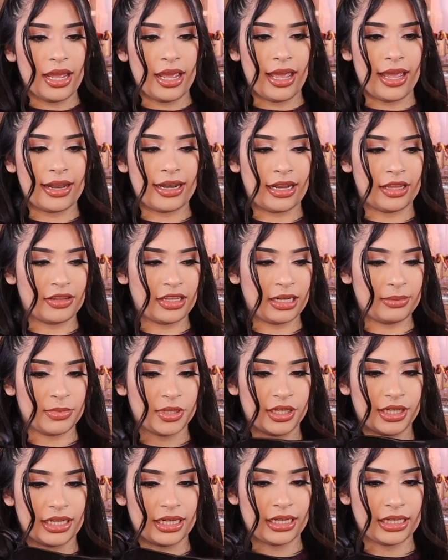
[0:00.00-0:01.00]
and now that I'm
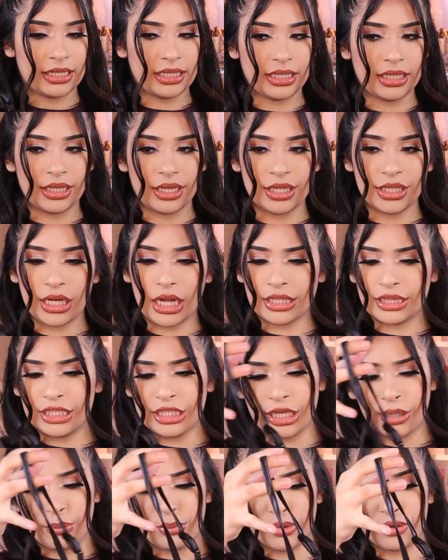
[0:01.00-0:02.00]
looking at it, I
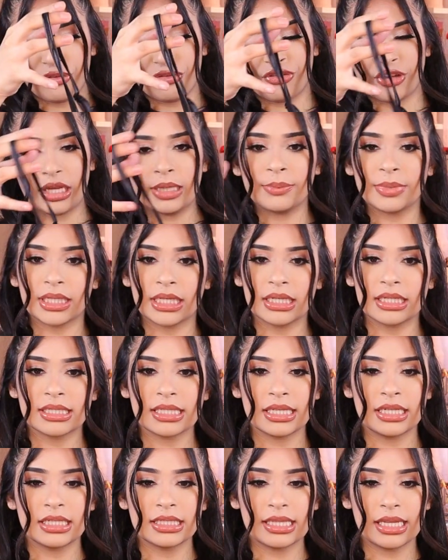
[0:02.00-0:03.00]
think it will fit because
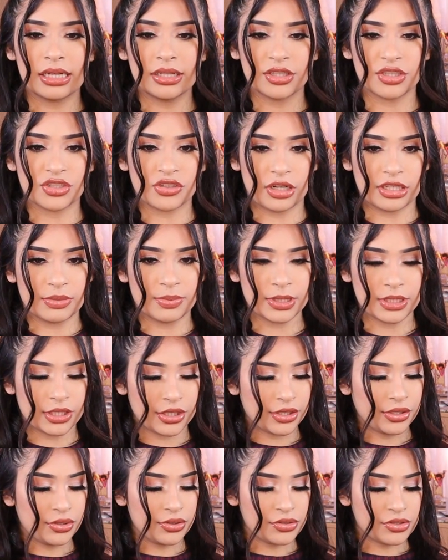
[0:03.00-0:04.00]
it is like a stretch
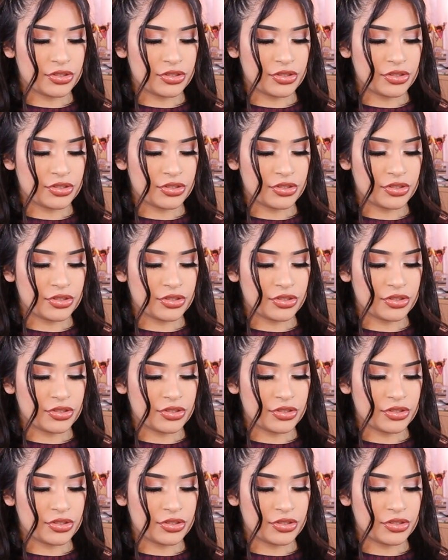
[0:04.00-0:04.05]
material.